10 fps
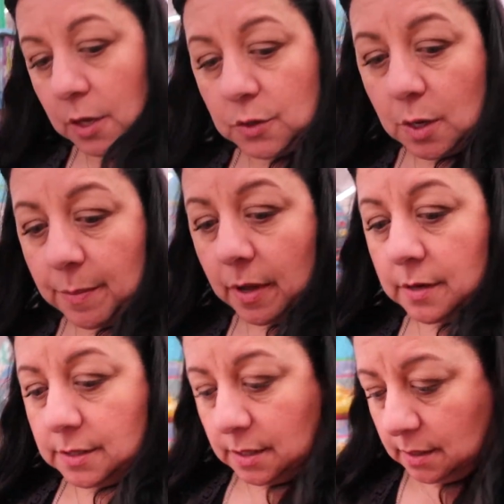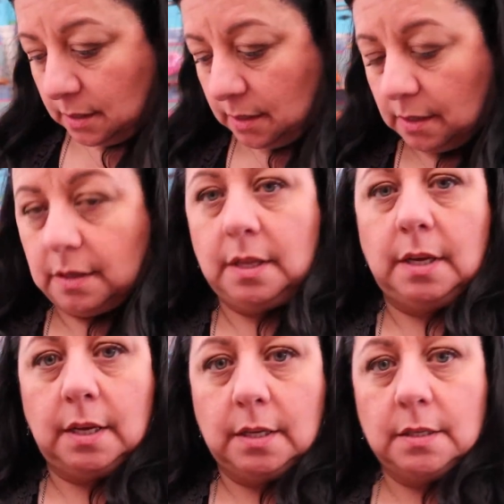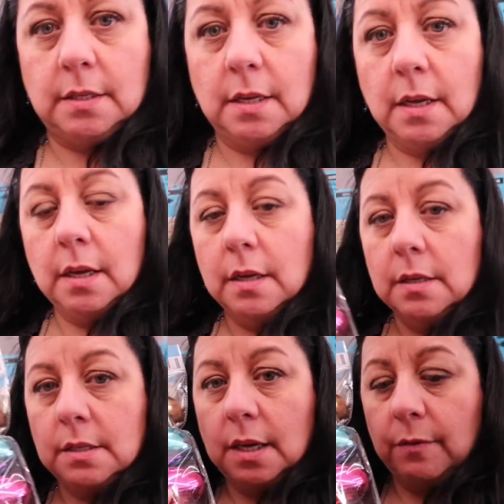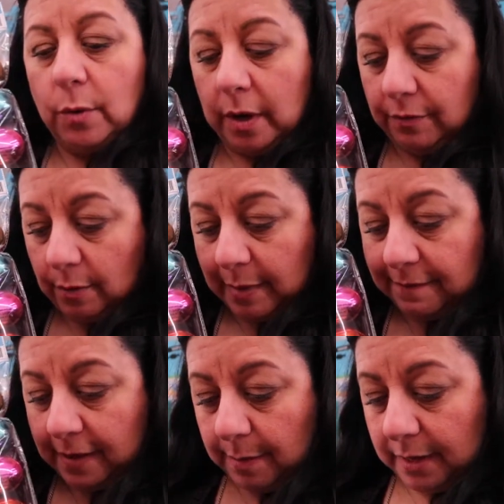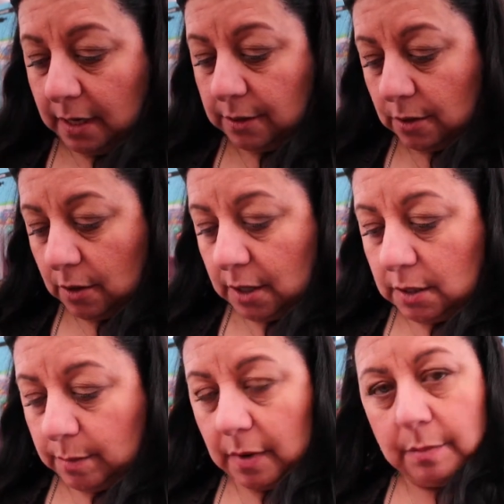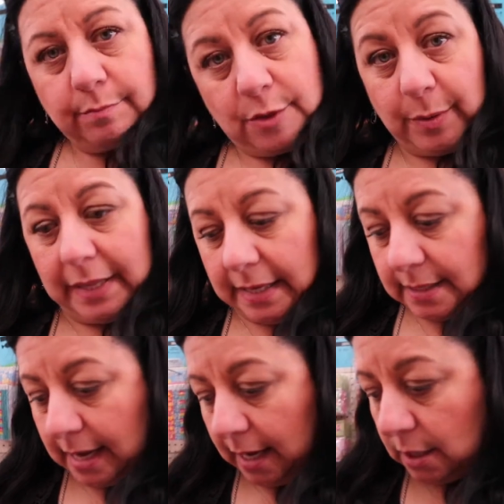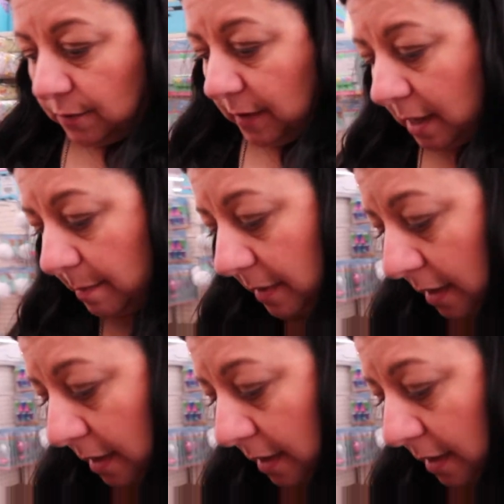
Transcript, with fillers: So I bought these to give away for my family Easter because I'm doing less eggs for them.